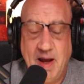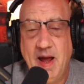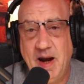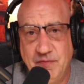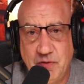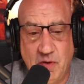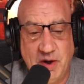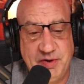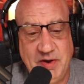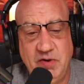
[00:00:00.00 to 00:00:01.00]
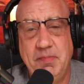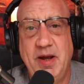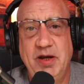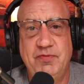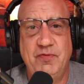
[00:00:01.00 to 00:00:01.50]
And of course, he
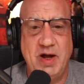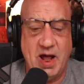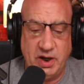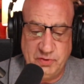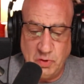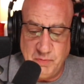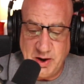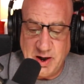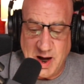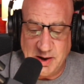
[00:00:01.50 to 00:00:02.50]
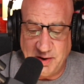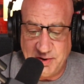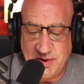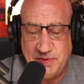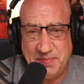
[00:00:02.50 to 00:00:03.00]
remains free on his own
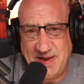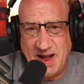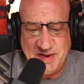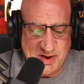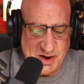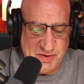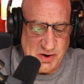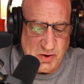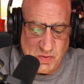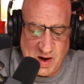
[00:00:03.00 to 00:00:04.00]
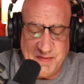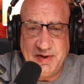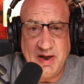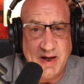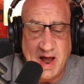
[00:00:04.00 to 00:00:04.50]
recognizance, but that's nothing new. I've
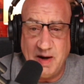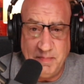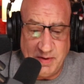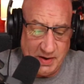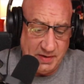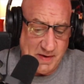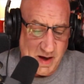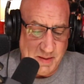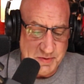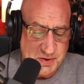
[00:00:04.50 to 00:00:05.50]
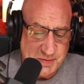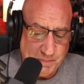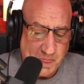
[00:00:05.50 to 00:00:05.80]
seen that a million times.